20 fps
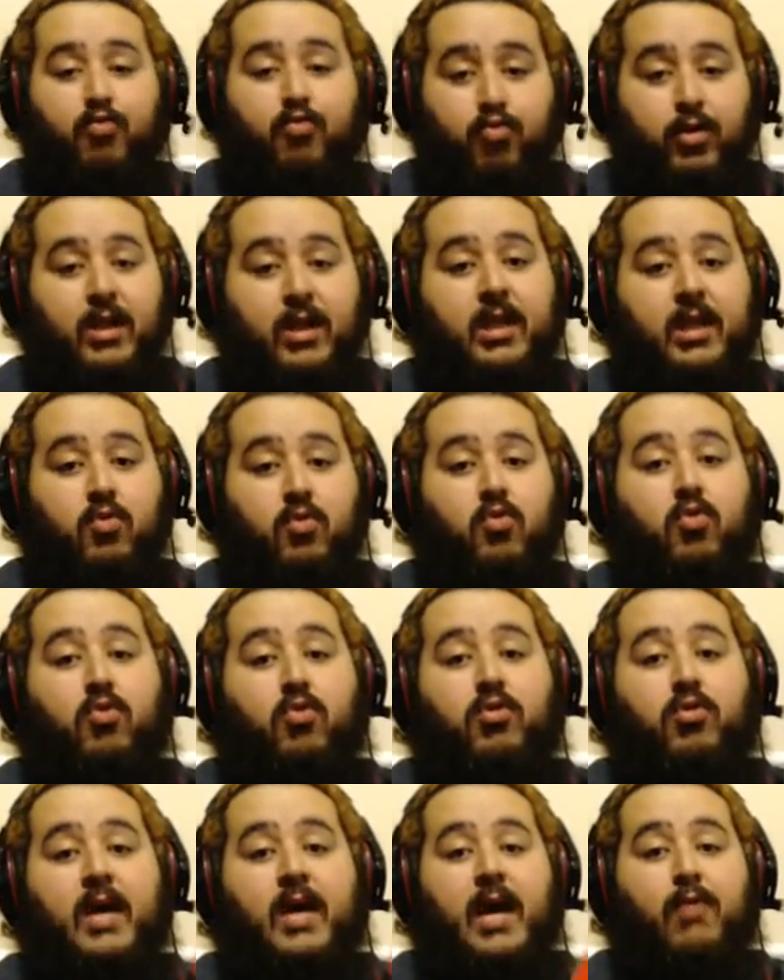really cool.
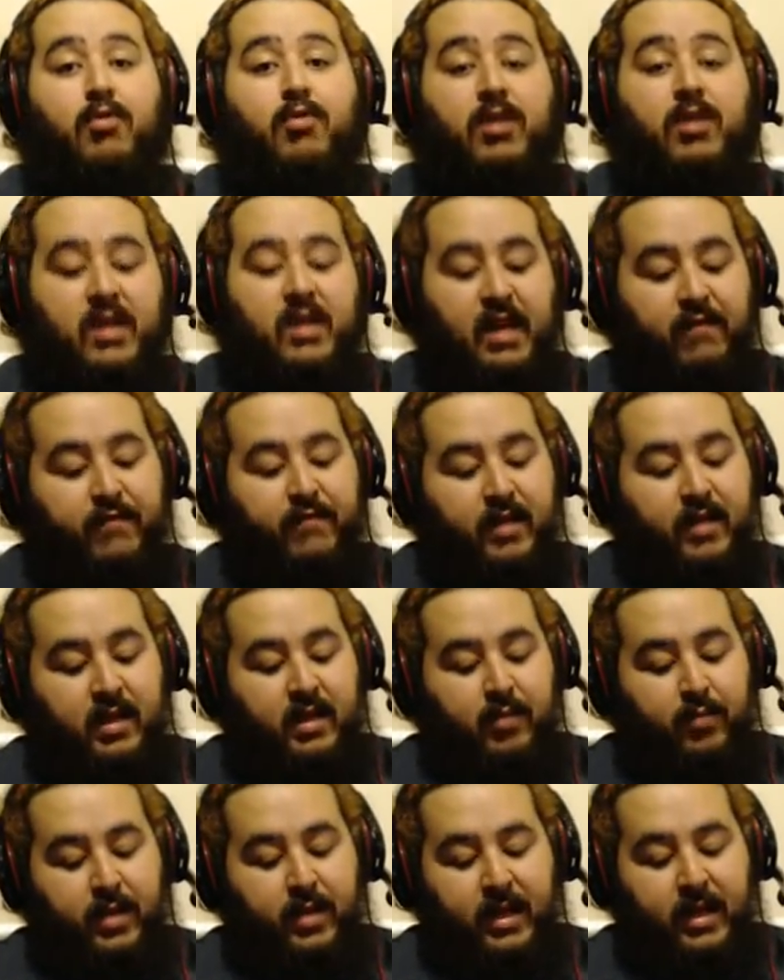I would definitely
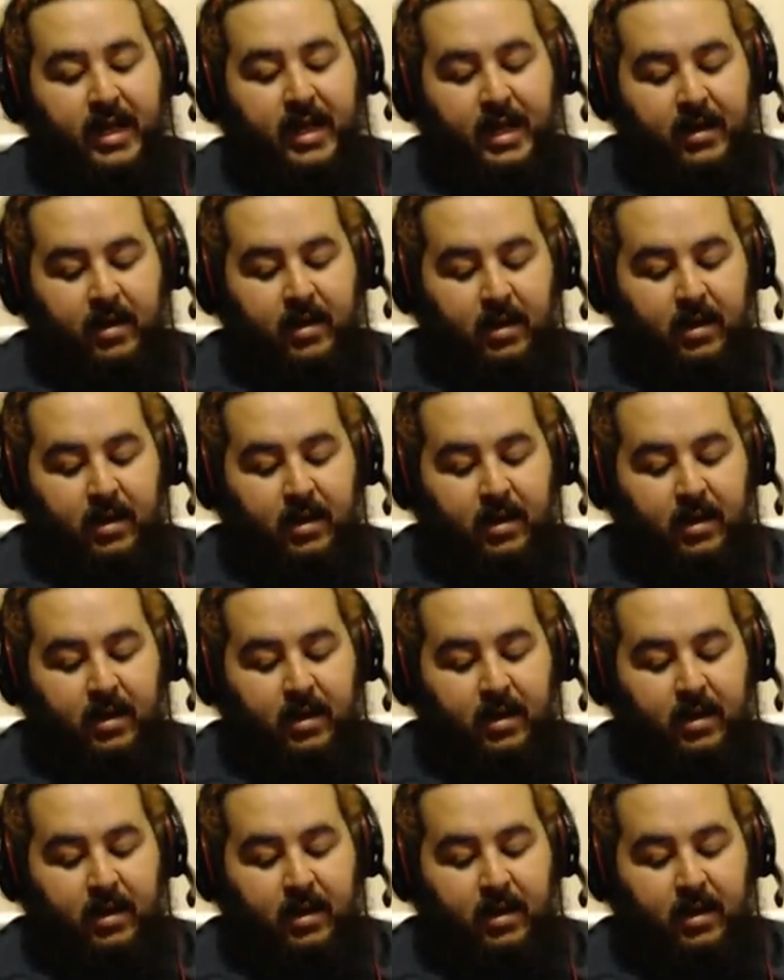play that.